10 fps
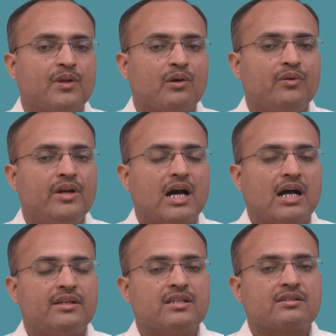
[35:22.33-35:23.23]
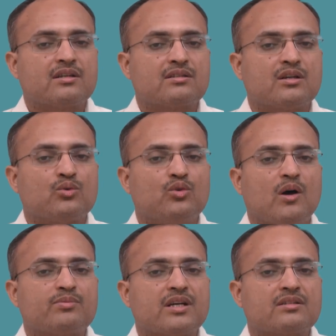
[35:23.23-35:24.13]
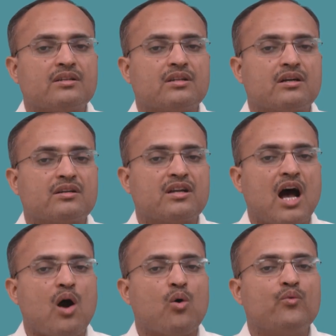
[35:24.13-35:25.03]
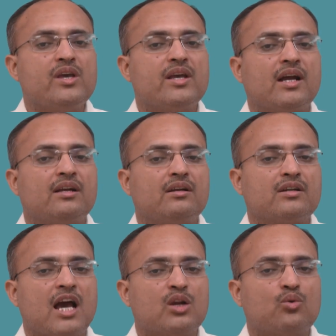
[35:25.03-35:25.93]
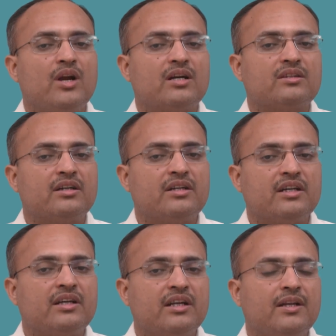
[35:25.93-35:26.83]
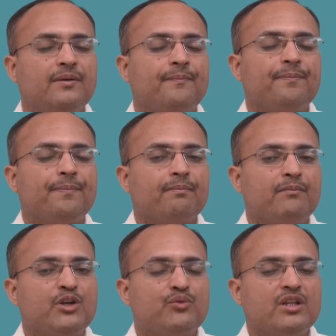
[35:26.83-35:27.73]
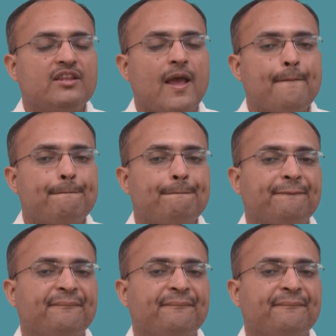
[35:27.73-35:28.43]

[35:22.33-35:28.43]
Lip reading: We discussed the rule of section 13, how we can calculate the degree between them,